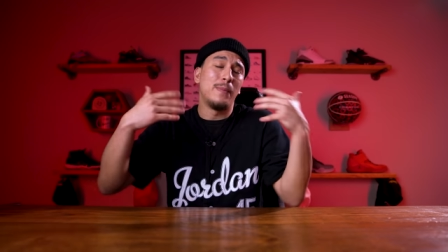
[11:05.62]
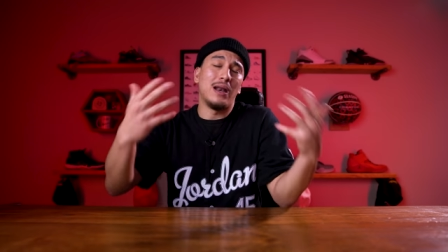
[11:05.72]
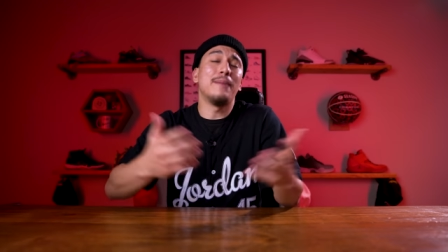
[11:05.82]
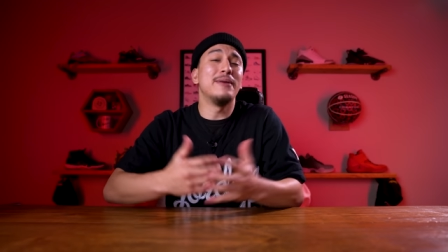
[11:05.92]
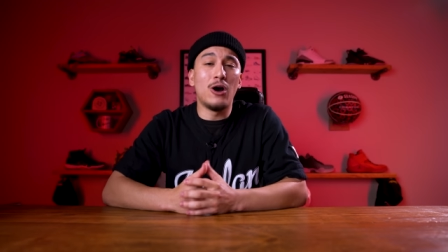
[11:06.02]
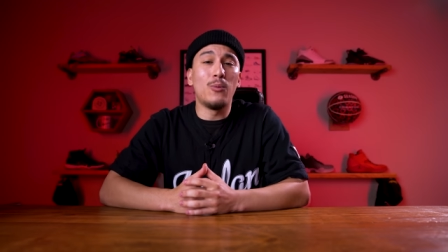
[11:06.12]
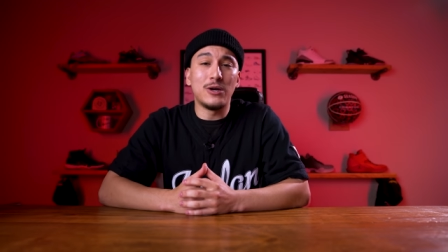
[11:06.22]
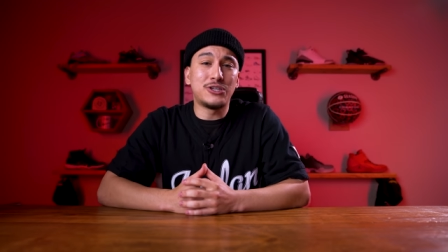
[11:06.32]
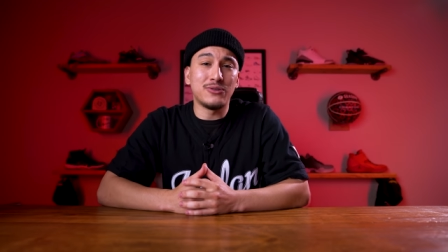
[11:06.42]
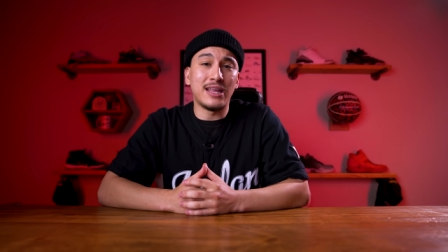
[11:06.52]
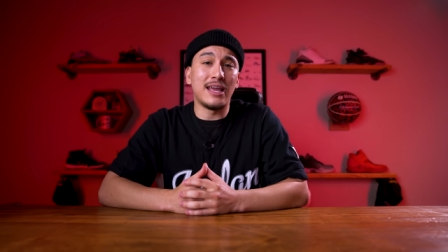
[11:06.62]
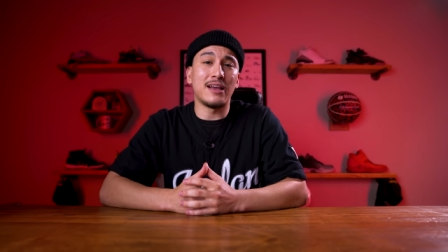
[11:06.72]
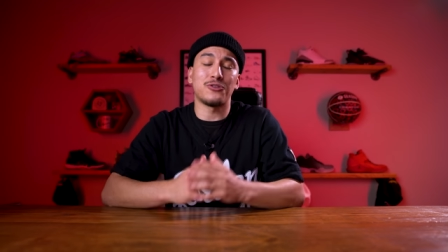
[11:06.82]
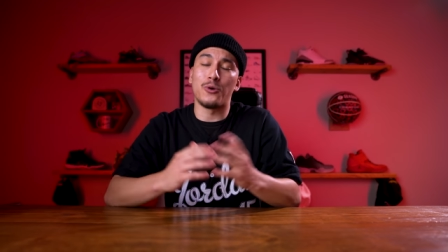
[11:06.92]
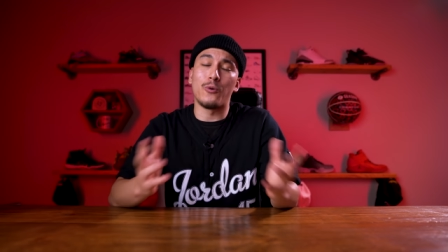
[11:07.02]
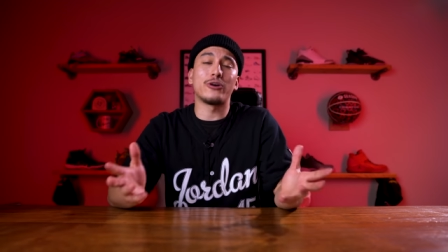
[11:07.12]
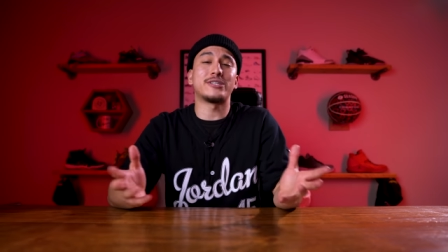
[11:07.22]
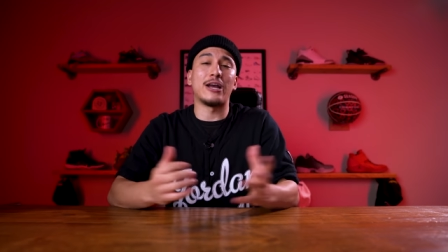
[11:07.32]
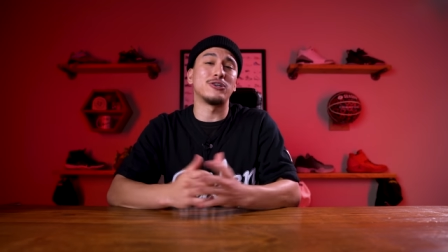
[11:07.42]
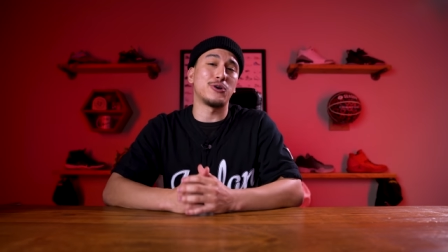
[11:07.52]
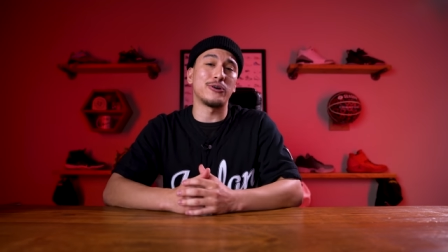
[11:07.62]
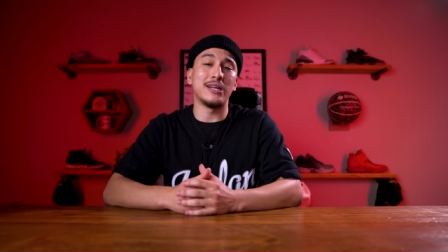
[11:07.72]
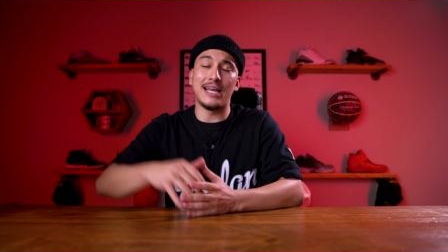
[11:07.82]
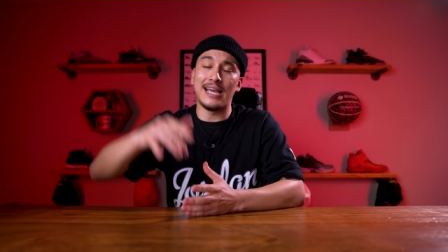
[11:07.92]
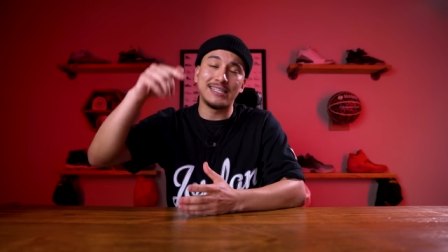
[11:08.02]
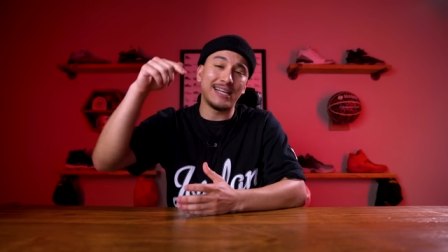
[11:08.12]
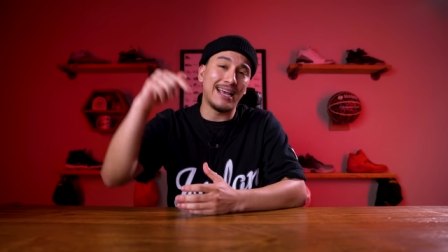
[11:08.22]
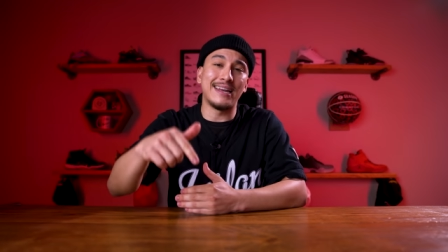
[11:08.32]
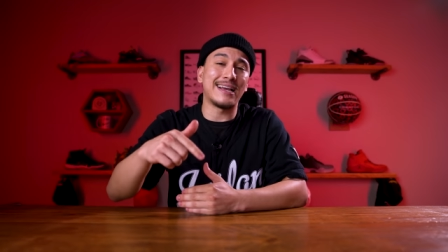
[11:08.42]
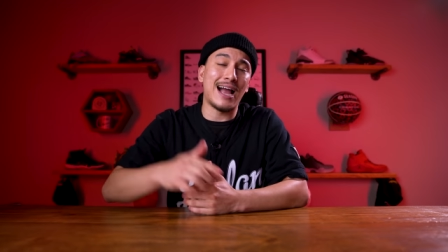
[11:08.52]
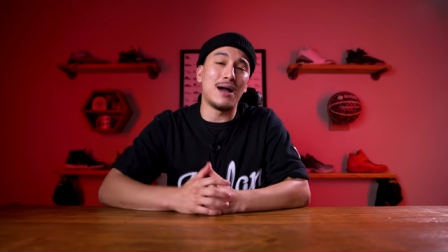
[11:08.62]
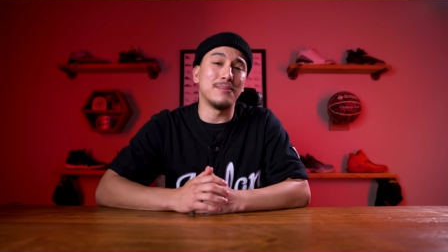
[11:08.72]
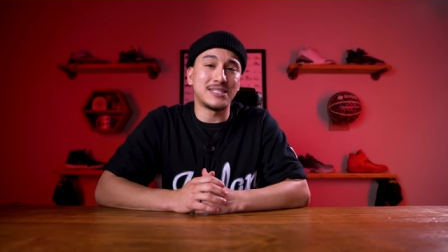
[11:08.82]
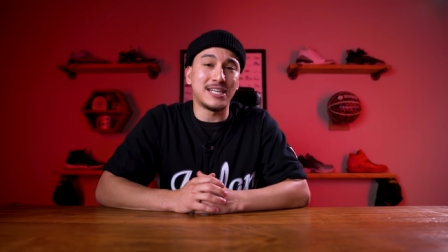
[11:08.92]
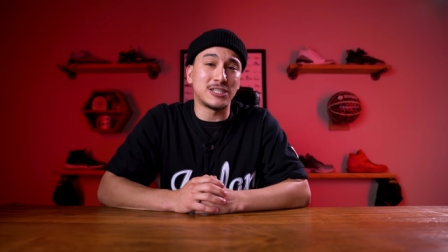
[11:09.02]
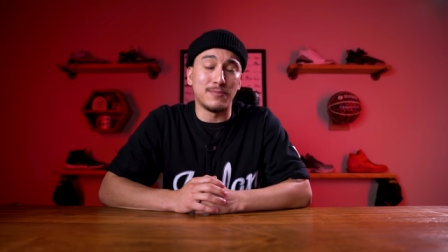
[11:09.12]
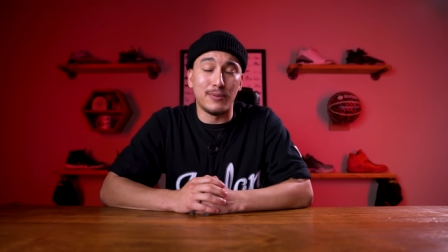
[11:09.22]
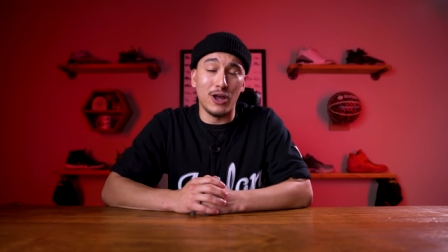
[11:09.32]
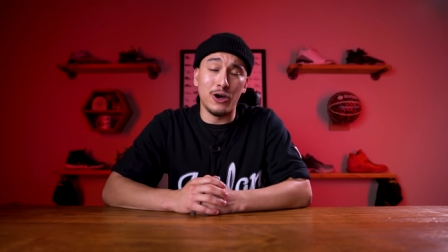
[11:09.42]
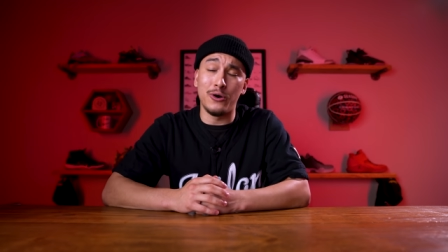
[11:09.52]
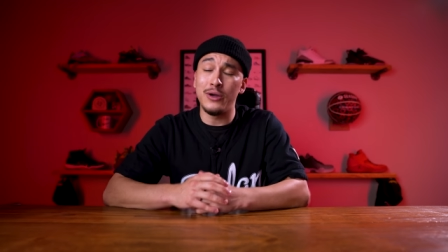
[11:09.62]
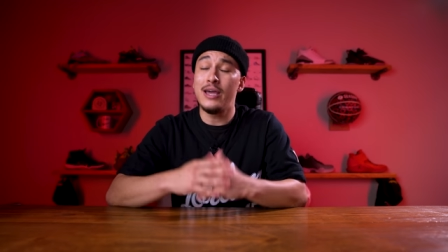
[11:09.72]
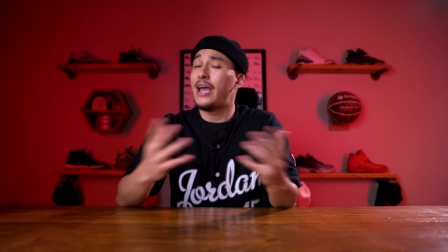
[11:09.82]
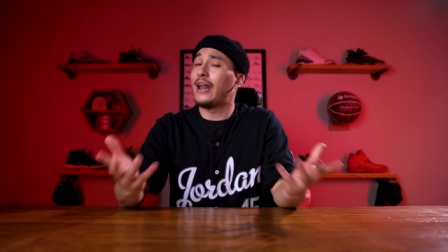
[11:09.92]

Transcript: But let me know what you think the worst Air Jordan is in the comment section below.